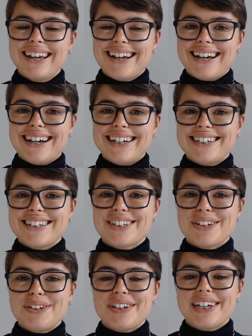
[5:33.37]
and so
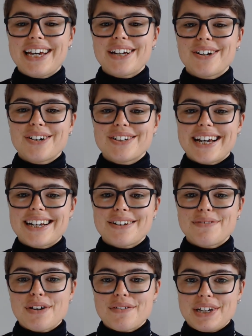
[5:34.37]
you can get in contact
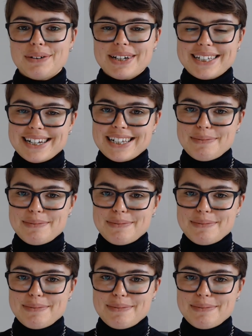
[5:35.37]
if you have any questions